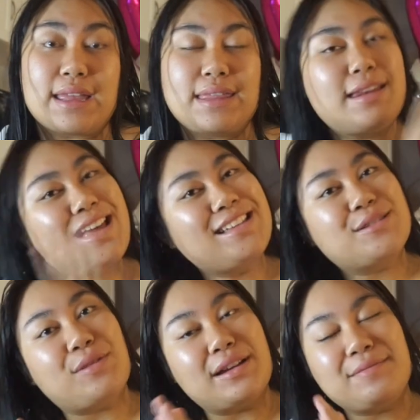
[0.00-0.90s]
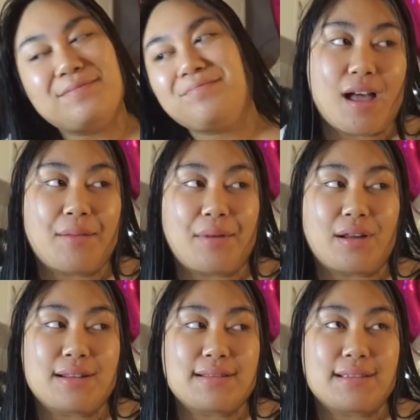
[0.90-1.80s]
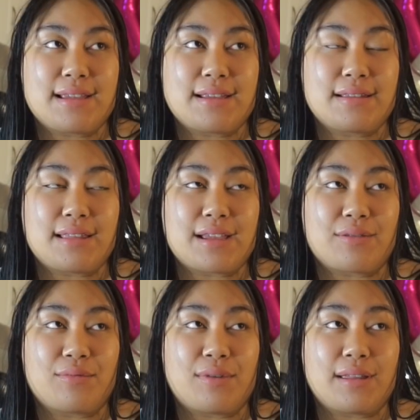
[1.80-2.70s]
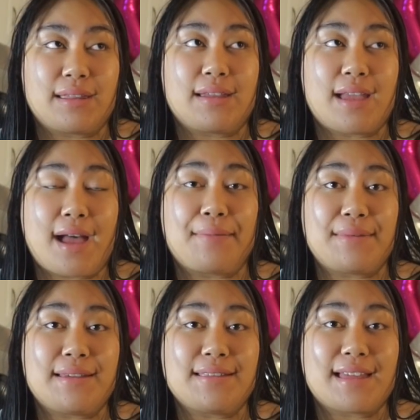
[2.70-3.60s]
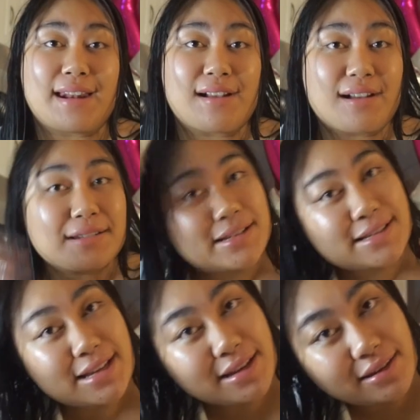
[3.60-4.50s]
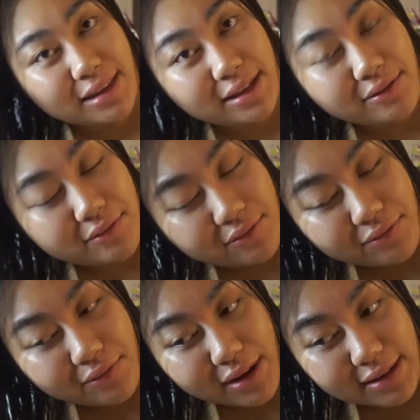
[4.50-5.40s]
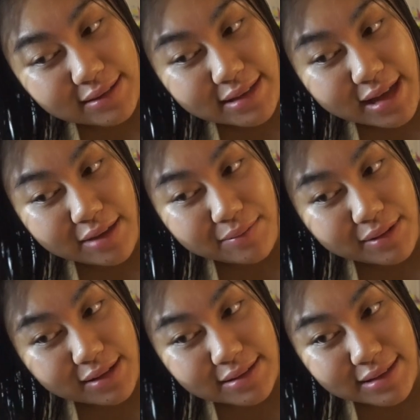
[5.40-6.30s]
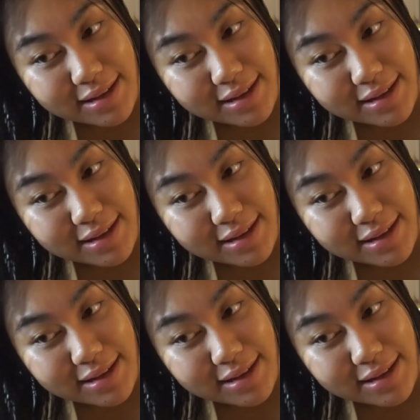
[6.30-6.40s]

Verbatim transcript: in the next one. I'm honestly like really happy that I got to see like friends again because